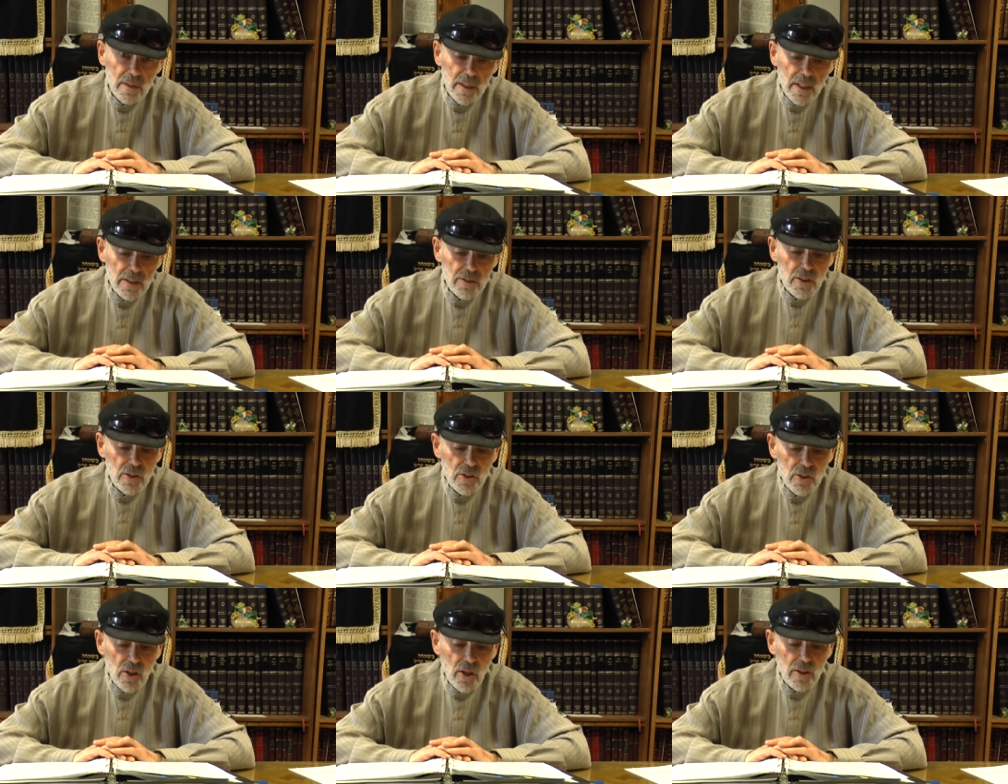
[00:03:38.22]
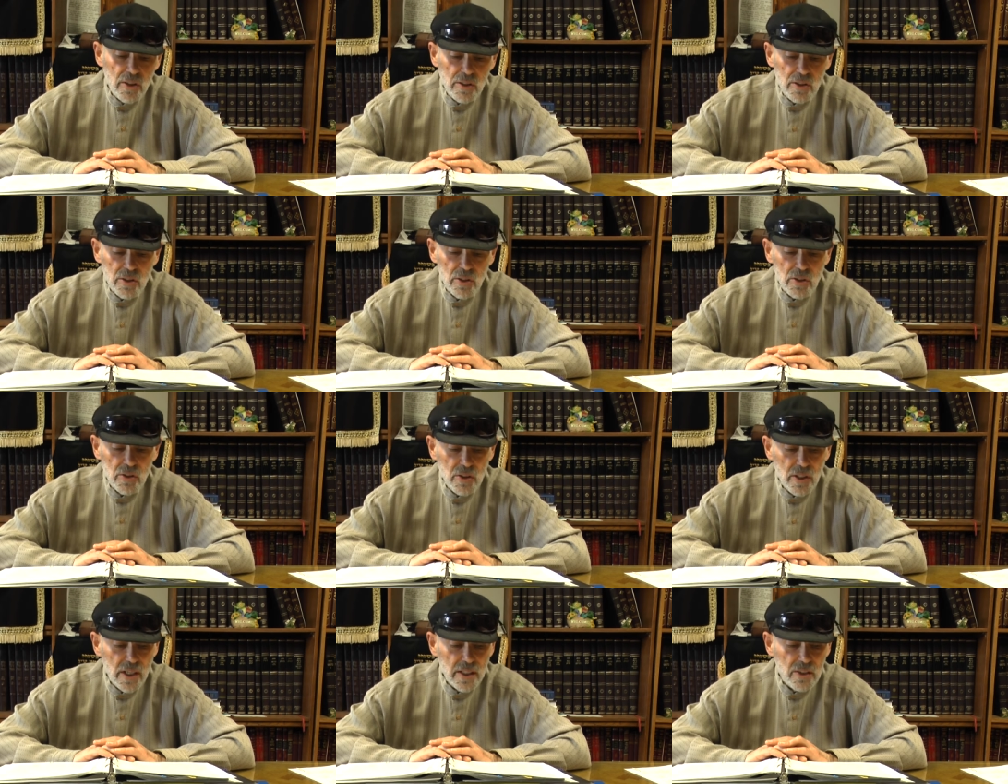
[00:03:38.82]
as they saw this as
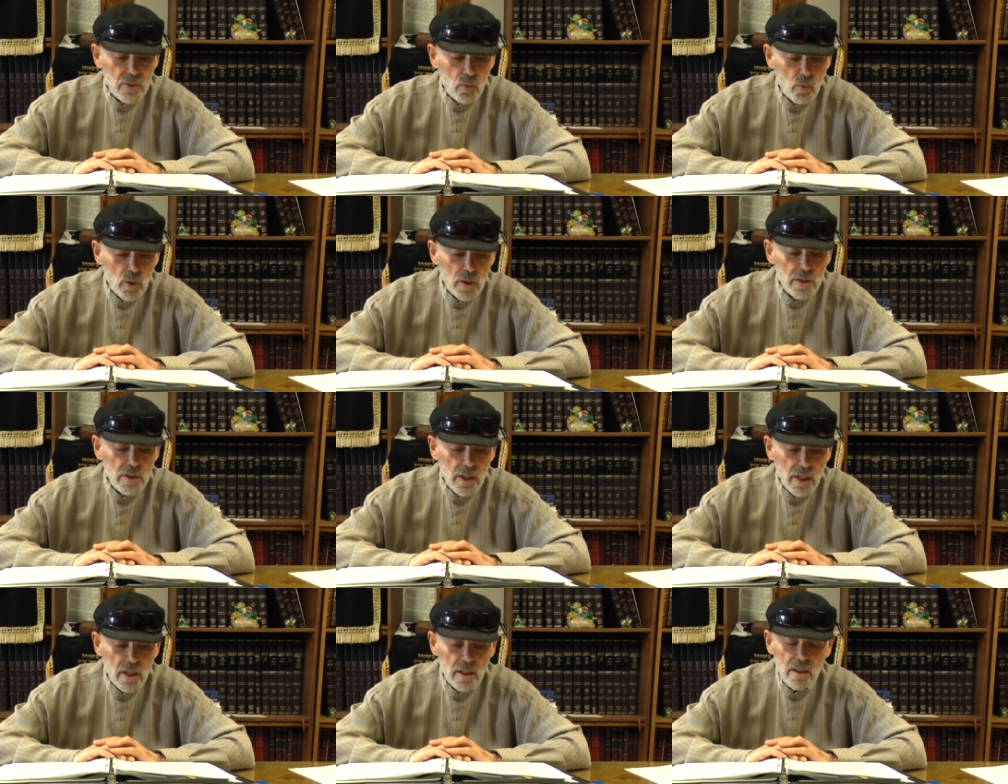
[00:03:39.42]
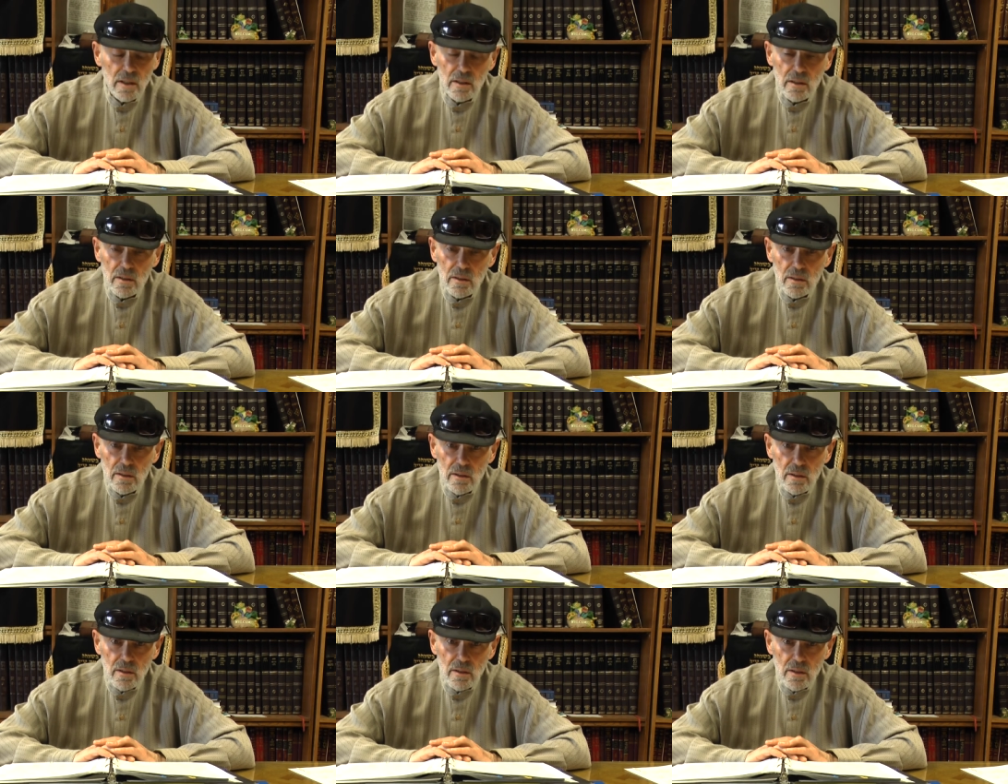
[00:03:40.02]
a sign that one day
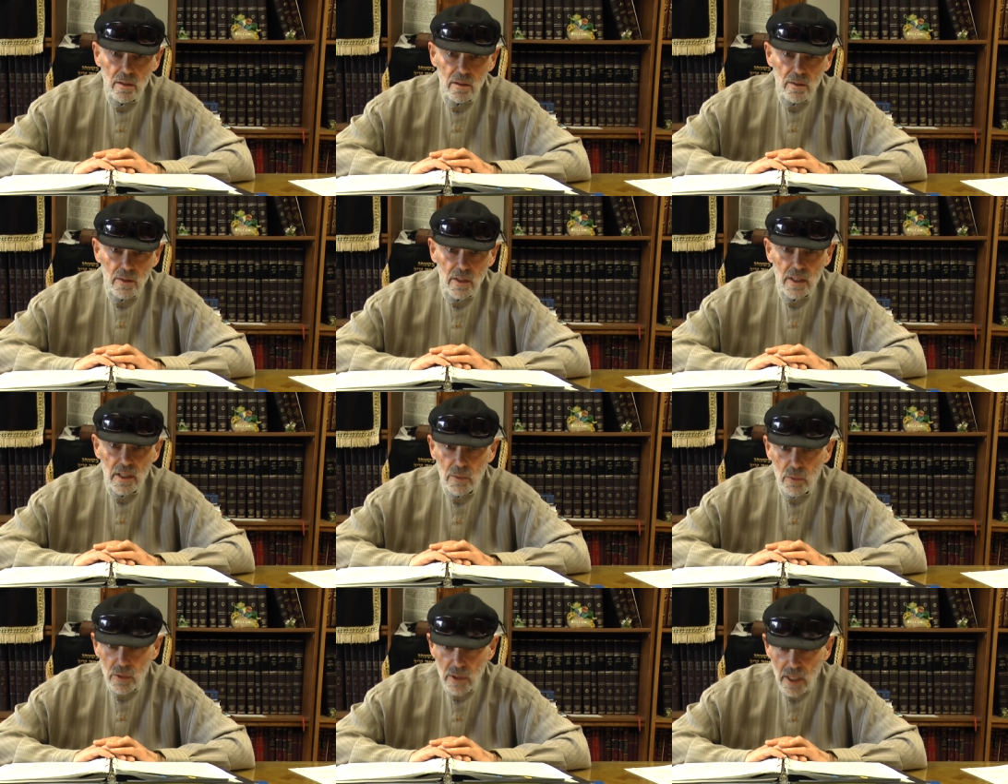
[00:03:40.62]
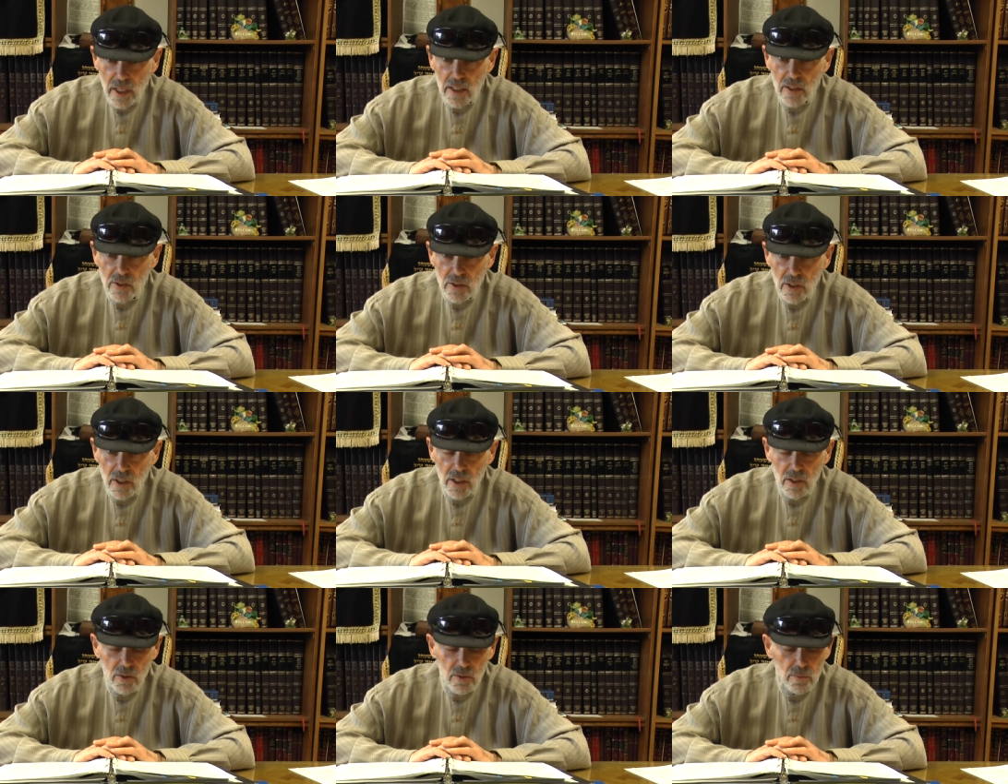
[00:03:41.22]
that he would take his
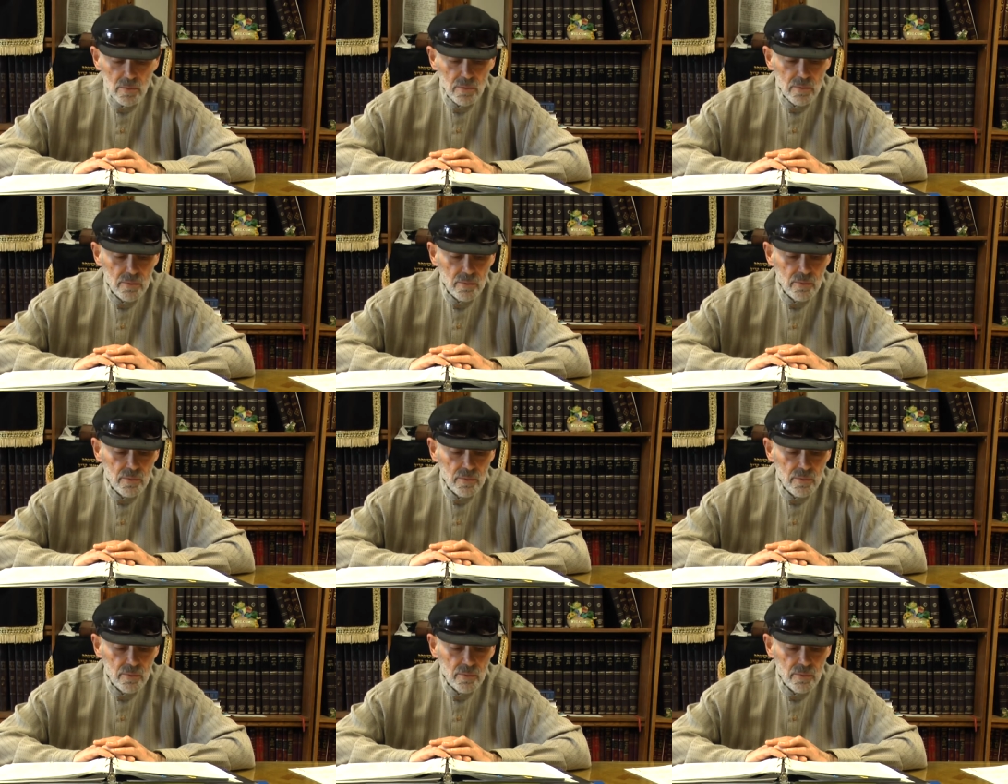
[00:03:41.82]
kingdom.